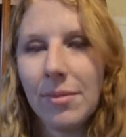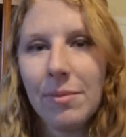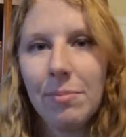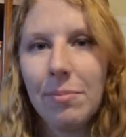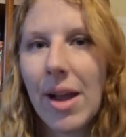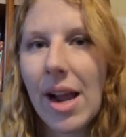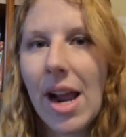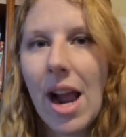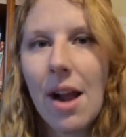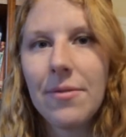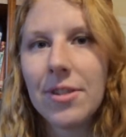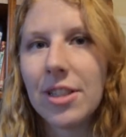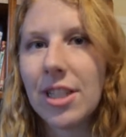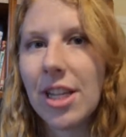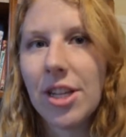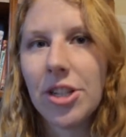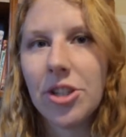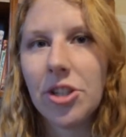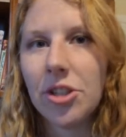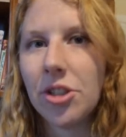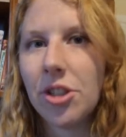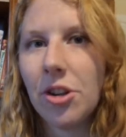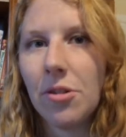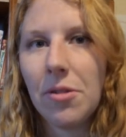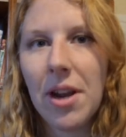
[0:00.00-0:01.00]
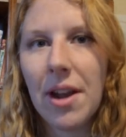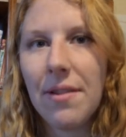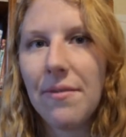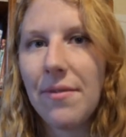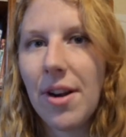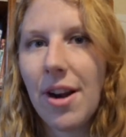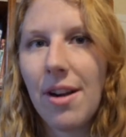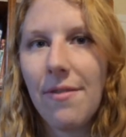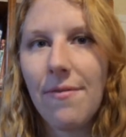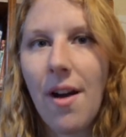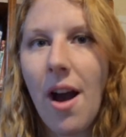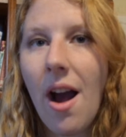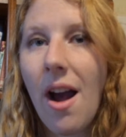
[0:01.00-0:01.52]
My conversations don't get
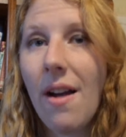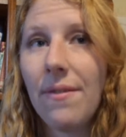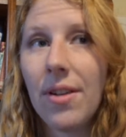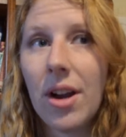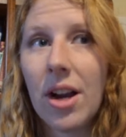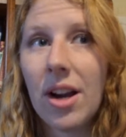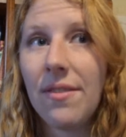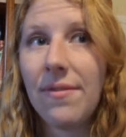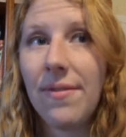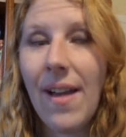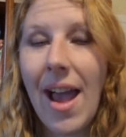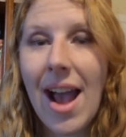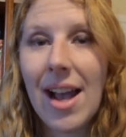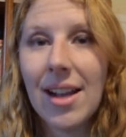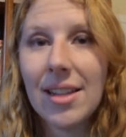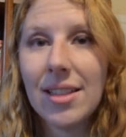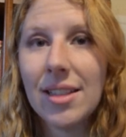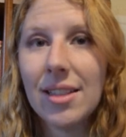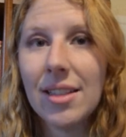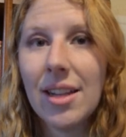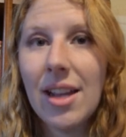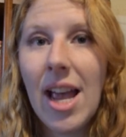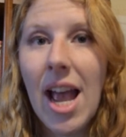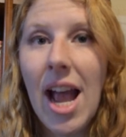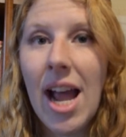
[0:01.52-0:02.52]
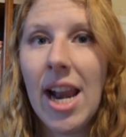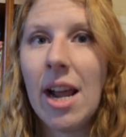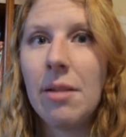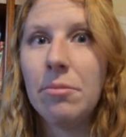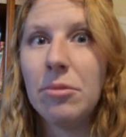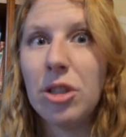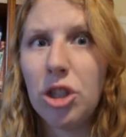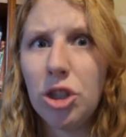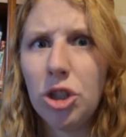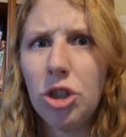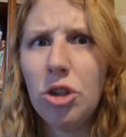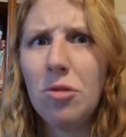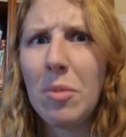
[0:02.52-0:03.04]
very far very fast, and I'm
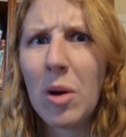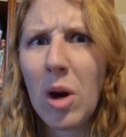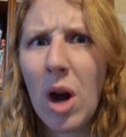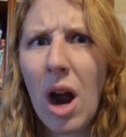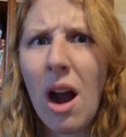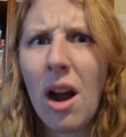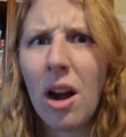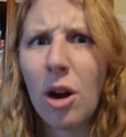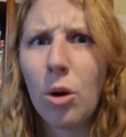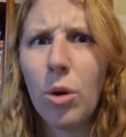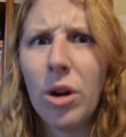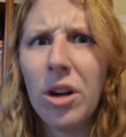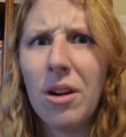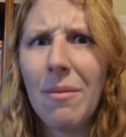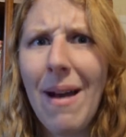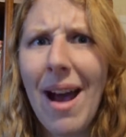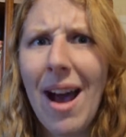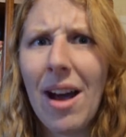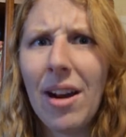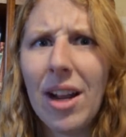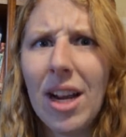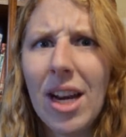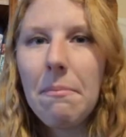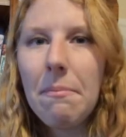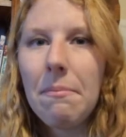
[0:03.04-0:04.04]
super awkward about it.